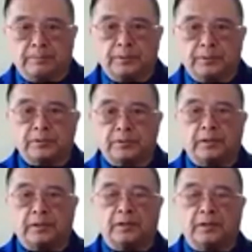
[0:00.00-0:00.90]
up,
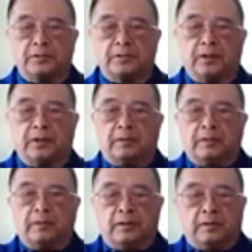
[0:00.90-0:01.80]
push the
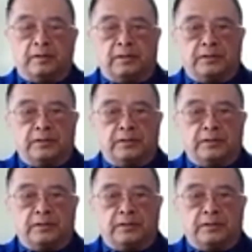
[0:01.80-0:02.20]
hands out,